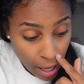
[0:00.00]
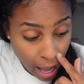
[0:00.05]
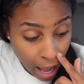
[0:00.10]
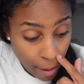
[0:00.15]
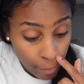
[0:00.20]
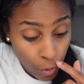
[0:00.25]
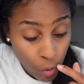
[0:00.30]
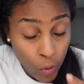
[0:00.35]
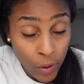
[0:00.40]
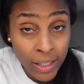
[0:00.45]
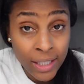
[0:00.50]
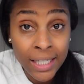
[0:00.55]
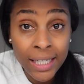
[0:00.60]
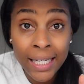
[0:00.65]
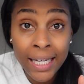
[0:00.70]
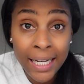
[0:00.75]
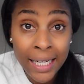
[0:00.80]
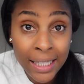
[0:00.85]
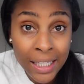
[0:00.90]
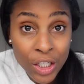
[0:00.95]
I'm going to
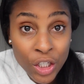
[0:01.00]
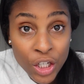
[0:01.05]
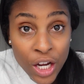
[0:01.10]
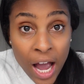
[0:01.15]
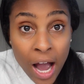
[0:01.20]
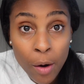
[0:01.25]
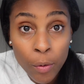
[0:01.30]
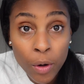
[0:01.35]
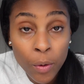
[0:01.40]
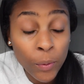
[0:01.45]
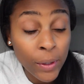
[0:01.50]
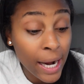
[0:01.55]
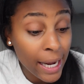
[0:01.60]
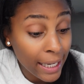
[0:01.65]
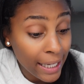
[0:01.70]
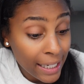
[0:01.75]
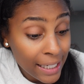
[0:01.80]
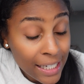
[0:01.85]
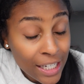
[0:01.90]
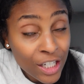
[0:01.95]
get in the shower. When I
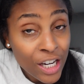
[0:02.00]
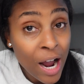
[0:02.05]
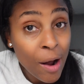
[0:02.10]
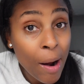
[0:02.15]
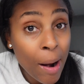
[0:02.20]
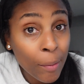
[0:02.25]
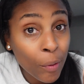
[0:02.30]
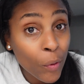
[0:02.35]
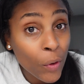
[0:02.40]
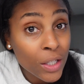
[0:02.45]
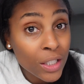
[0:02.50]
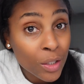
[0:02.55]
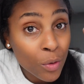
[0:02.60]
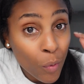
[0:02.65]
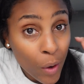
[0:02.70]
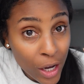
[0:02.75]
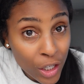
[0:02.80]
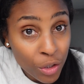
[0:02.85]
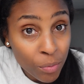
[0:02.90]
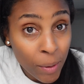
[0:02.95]
get in the shower, I'm going to
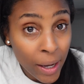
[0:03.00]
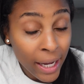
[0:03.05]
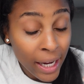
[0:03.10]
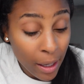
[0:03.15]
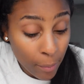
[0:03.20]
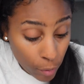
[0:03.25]
wash my hair.